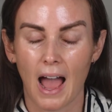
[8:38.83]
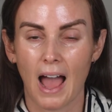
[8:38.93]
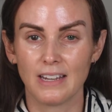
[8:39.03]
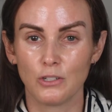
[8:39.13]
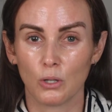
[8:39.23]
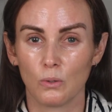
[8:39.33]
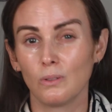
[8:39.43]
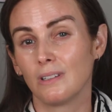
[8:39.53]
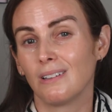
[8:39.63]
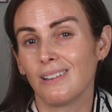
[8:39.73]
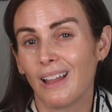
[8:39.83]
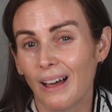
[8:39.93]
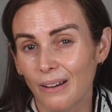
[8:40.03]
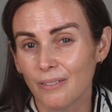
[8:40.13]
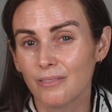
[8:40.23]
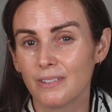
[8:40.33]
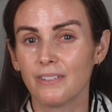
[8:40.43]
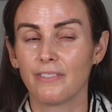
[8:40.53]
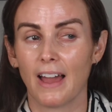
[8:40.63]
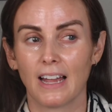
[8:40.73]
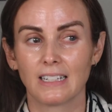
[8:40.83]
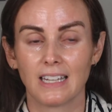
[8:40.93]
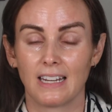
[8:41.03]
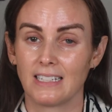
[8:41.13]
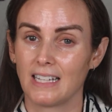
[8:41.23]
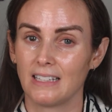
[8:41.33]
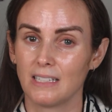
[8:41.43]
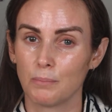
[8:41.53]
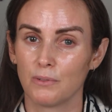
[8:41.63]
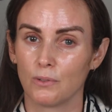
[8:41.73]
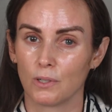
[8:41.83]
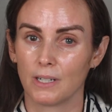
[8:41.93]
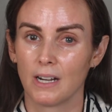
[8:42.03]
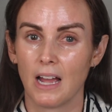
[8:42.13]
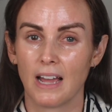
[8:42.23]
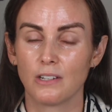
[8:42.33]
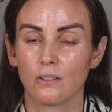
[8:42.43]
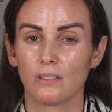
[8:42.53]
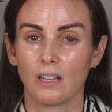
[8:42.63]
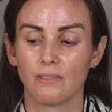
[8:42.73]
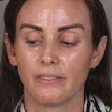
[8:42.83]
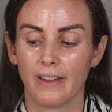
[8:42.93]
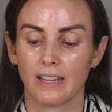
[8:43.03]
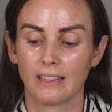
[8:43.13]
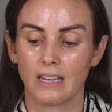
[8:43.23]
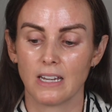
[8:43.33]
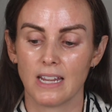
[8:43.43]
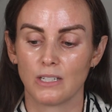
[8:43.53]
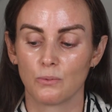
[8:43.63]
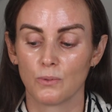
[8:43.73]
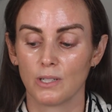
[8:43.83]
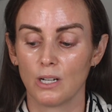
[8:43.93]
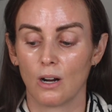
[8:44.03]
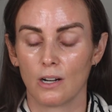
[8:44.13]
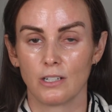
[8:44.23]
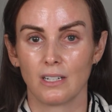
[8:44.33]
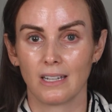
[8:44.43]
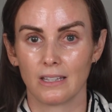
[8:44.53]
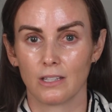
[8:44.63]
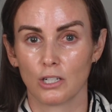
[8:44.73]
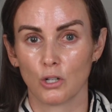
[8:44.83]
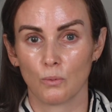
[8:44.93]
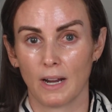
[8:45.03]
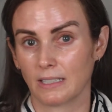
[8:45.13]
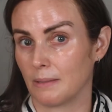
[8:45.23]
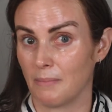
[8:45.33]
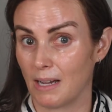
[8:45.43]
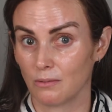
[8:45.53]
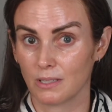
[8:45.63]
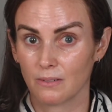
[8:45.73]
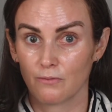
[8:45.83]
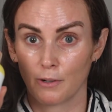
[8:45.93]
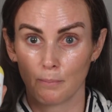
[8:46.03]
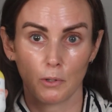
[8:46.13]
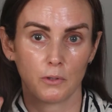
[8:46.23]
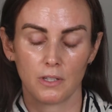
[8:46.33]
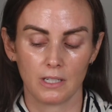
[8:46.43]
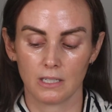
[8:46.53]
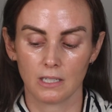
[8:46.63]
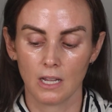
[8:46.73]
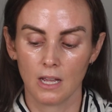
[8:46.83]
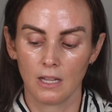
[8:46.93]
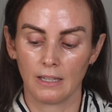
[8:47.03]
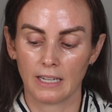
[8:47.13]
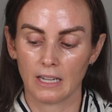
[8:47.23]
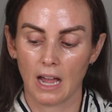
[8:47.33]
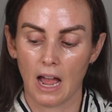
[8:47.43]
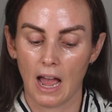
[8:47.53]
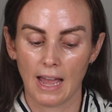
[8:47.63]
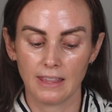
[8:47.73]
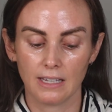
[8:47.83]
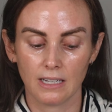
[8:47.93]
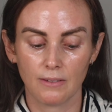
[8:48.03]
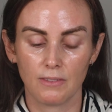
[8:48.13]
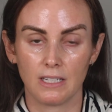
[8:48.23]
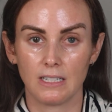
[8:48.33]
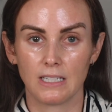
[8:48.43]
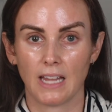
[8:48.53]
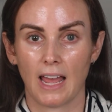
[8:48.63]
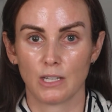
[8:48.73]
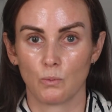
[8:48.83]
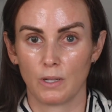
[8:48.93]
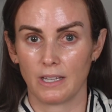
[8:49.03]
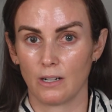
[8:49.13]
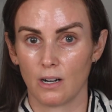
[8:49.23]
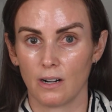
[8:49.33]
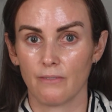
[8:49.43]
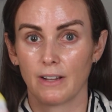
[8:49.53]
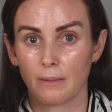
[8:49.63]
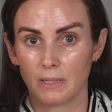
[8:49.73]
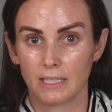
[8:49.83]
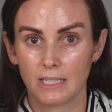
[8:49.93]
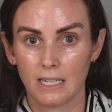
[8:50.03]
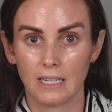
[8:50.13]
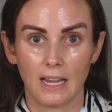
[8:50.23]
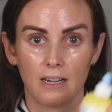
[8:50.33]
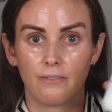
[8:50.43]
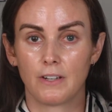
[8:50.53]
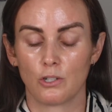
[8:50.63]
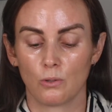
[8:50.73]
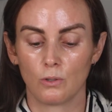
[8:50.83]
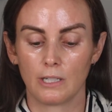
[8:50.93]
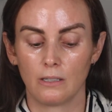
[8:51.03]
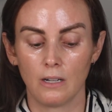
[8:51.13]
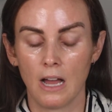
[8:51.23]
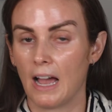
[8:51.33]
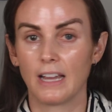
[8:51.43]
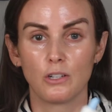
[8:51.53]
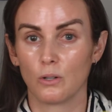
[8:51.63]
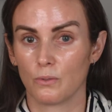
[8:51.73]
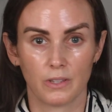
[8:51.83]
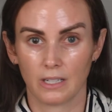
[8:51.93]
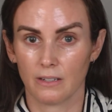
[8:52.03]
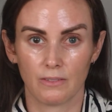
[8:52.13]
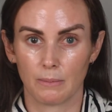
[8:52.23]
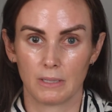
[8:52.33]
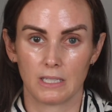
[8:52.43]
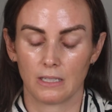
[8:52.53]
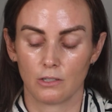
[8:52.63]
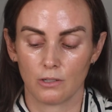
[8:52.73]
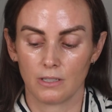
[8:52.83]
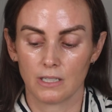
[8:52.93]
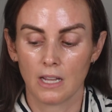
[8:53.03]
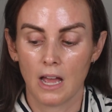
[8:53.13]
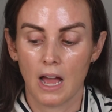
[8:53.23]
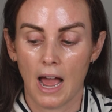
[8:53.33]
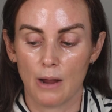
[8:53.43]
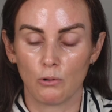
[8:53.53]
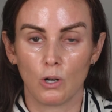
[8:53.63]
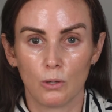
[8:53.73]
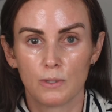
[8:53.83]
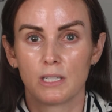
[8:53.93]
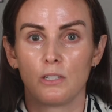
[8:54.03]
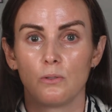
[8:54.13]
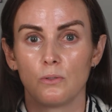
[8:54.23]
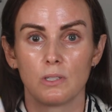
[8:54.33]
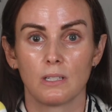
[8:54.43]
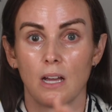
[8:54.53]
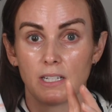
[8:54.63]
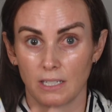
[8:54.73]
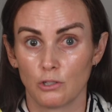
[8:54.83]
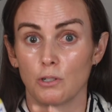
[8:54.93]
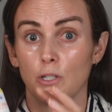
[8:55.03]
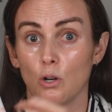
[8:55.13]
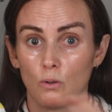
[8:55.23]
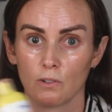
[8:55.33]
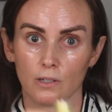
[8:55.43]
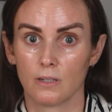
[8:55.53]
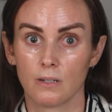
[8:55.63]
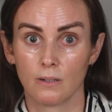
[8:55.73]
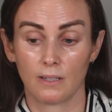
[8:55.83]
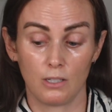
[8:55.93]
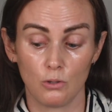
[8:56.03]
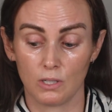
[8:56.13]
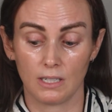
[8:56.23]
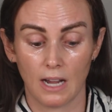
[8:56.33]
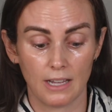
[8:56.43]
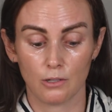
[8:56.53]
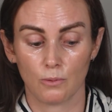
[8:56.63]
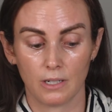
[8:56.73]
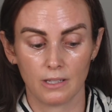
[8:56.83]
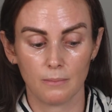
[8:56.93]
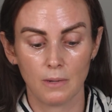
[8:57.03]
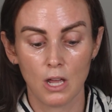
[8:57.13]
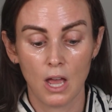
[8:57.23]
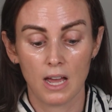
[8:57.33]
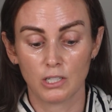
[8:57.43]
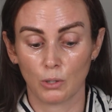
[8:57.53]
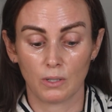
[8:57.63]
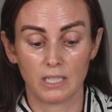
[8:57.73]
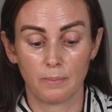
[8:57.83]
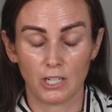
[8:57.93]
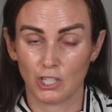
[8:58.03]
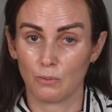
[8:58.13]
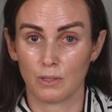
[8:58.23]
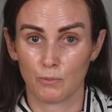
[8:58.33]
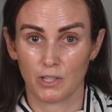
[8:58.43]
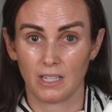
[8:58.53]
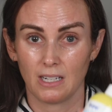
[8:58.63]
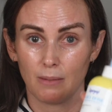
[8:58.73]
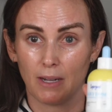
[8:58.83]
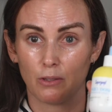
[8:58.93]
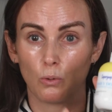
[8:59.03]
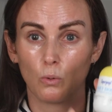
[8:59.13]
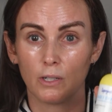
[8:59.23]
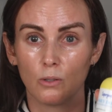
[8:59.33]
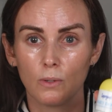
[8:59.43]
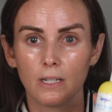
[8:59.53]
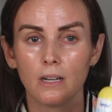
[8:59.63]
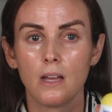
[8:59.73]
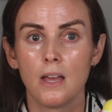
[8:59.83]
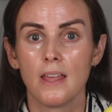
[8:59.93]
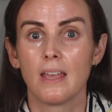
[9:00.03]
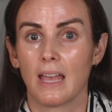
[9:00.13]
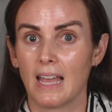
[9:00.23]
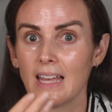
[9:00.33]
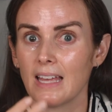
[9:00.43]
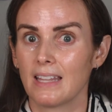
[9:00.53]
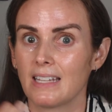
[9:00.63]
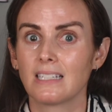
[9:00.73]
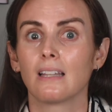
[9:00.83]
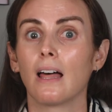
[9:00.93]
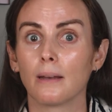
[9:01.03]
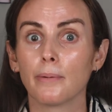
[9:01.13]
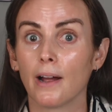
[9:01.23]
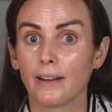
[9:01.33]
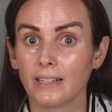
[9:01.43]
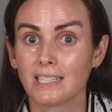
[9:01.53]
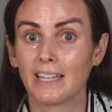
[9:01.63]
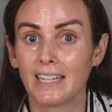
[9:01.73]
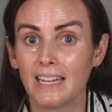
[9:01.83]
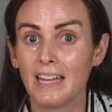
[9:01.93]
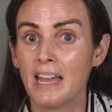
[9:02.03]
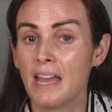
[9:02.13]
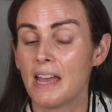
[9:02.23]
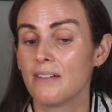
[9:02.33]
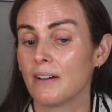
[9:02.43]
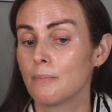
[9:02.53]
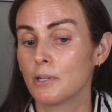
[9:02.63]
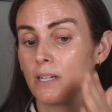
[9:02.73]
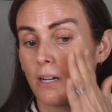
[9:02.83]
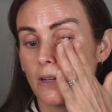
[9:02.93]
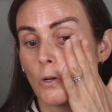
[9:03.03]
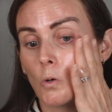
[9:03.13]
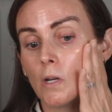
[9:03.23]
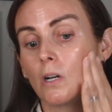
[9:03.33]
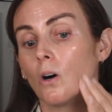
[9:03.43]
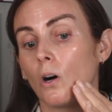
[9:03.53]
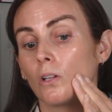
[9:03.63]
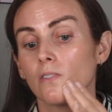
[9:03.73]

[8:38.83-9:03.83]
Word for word: I don't love the fact, and I said this before, I don't love the fact that it's really hard to get the correct amount from both of these. Like I think of these as what they are, vitamin C and a facial oil. I don't think of them as sunscreens. I will always use a sunscreen over using either one of them. So especially when we're thinking about the oil one, that's a lot of products. Like if I'm putting on oil all